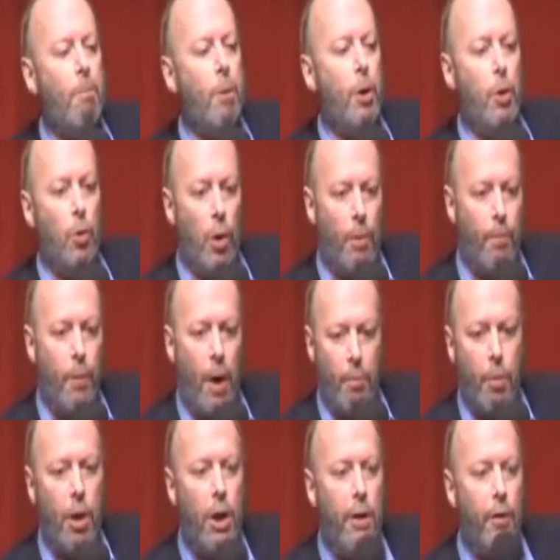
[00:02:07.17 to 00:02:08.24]
but who are
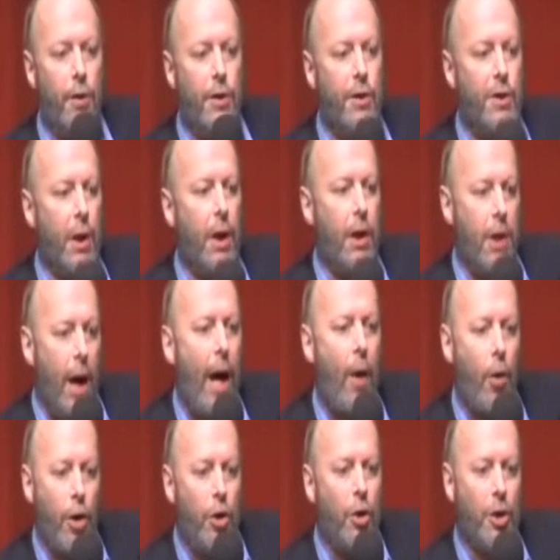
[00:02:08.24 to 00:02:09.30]
unbelievers, and say,
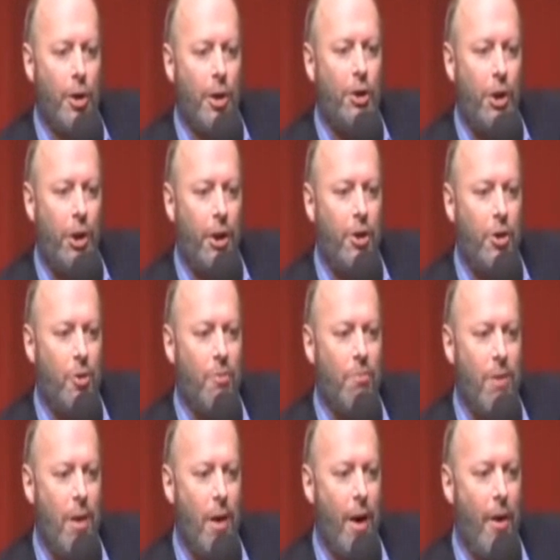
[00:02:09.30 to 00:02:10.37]
now are you going to change your
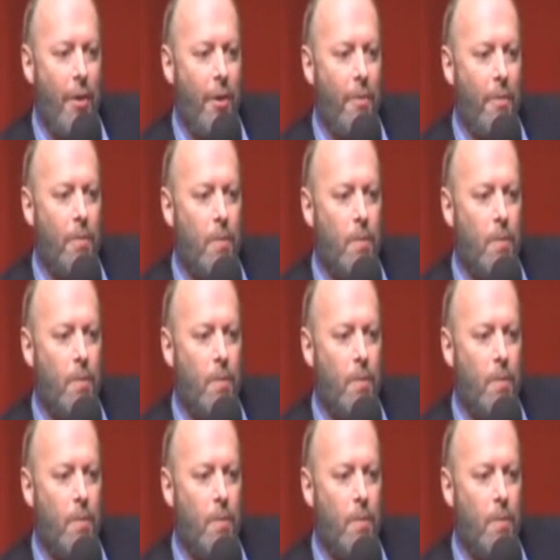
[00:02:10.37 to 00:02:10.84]
mind?